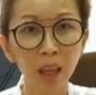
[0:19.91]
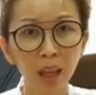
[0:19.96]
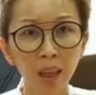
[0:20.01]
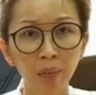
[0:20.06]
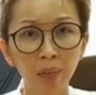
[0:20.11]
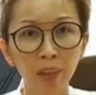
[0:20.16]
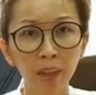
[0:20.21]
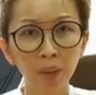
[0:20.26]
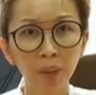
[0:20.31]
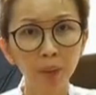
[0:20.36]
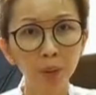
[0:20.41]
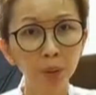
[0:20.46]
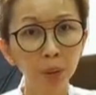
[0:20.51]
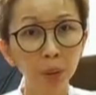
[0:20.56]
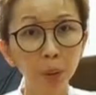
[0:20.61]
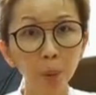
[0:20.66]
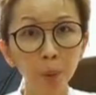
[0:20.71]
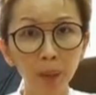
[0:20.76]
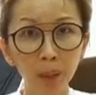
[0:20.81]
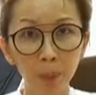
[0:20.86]
There were
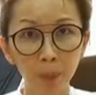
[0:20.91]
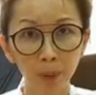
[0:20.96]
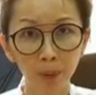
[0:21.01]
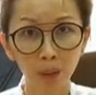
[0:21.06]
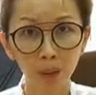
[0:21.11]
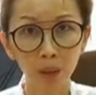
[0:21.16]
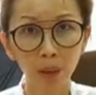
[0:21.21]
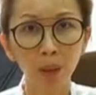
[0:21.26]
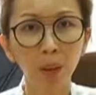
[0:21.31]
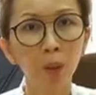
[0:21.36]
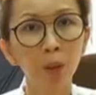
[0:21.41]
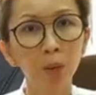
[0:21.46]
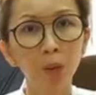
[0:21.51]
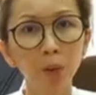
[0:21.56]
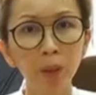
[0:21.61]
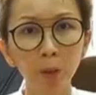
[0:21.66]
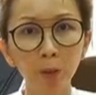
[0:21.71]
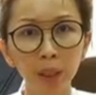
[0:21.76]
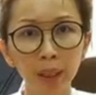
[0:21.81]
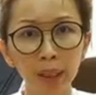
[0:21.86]
two people who
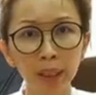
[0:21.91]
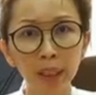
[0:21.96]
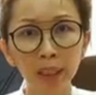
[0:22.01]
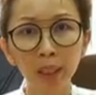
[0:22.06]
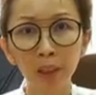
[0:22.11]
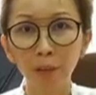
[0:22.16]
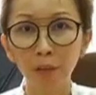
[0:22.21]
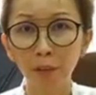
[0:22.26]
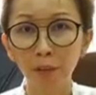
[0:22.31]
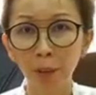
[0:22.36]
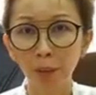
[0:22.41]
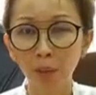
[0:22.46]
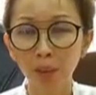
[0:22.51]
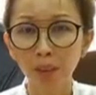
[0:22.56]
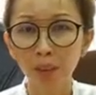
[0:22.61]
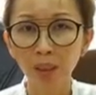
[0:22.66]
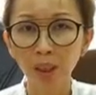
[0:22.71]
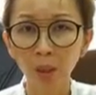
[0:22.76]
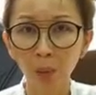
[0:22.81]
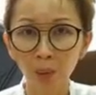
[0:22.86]
greatly influenced
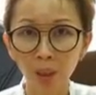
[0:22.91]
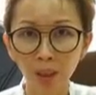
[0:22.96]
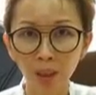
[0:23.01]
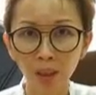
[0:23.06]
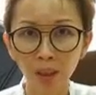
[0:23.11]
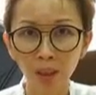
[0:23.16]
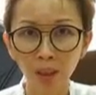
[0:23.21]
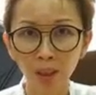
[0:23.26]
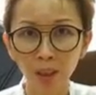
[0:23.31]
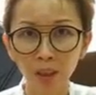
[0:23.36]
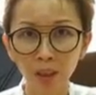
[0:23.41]
her work.